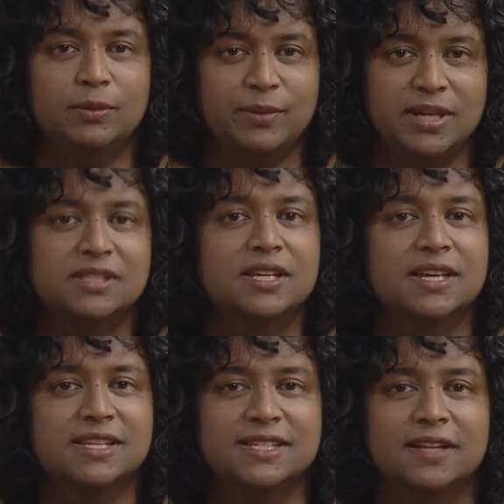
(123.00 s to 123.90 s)
immerse
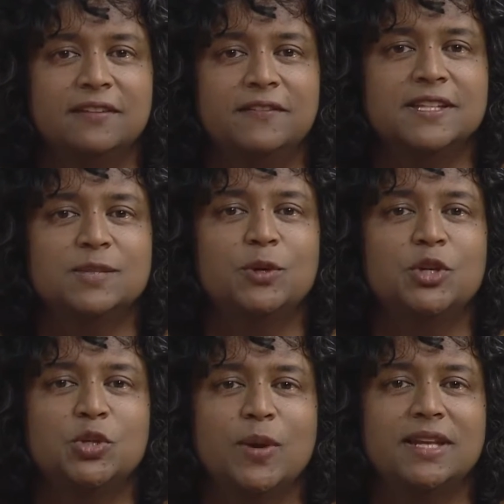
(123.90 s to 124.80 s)
herself in
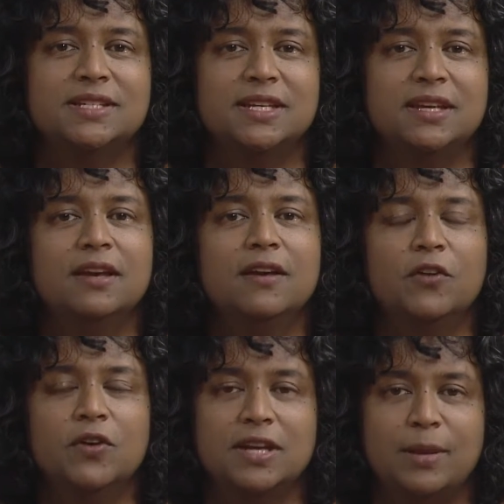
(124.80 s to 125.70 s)
spirituality
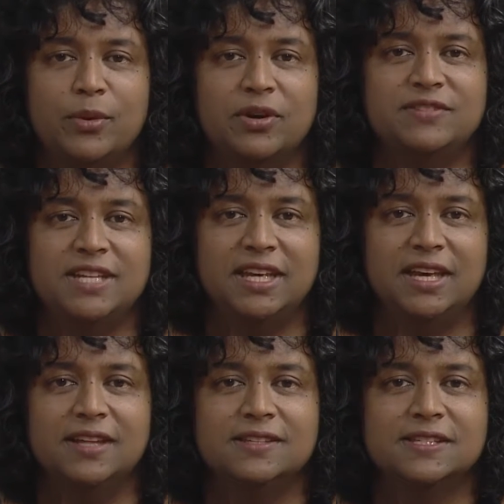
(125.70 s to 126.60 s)
for a number of
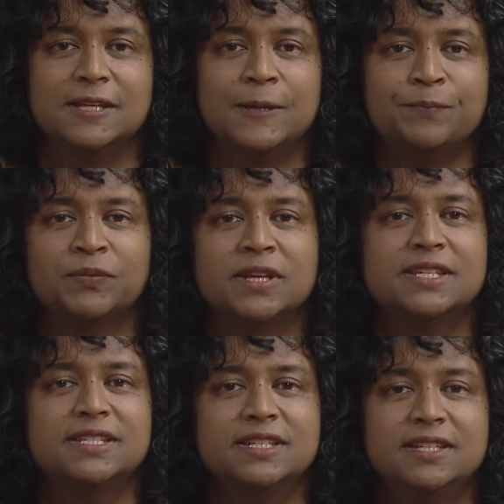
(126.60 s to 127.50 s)
decades.
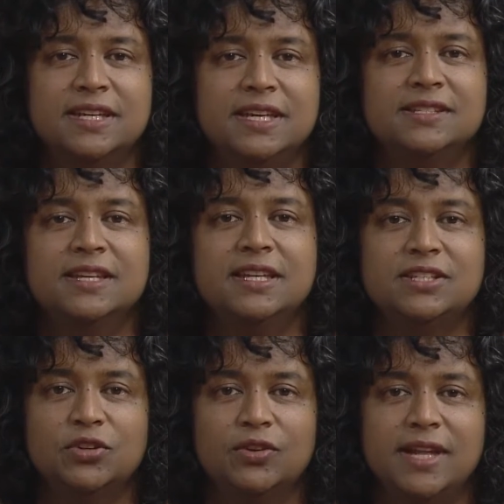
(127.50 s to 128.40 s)
Sister Denise
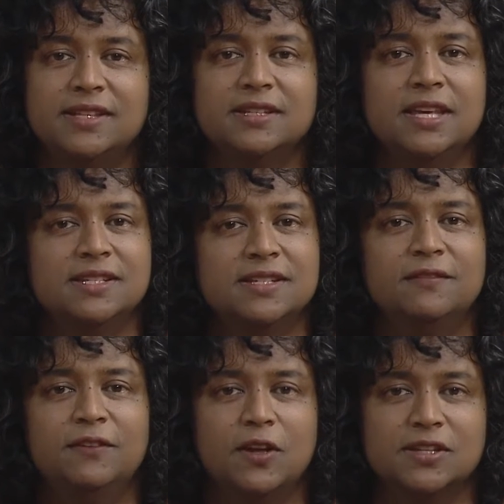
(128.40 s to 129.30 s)
integrates Eastern
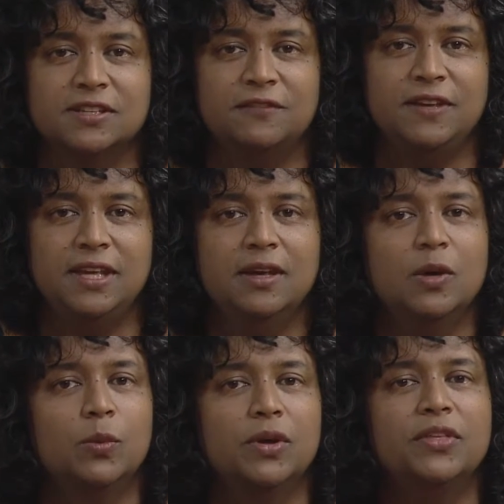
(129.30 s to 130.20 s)
philosophy
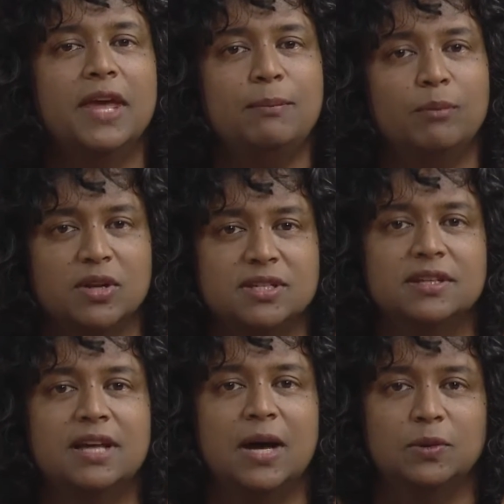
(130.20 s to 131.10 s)
with a
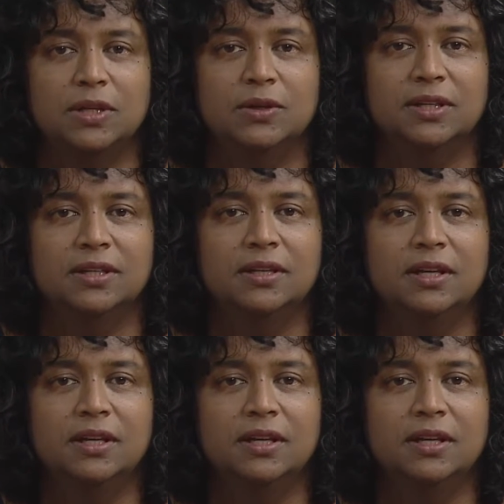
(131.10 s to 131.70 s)
modern outlook.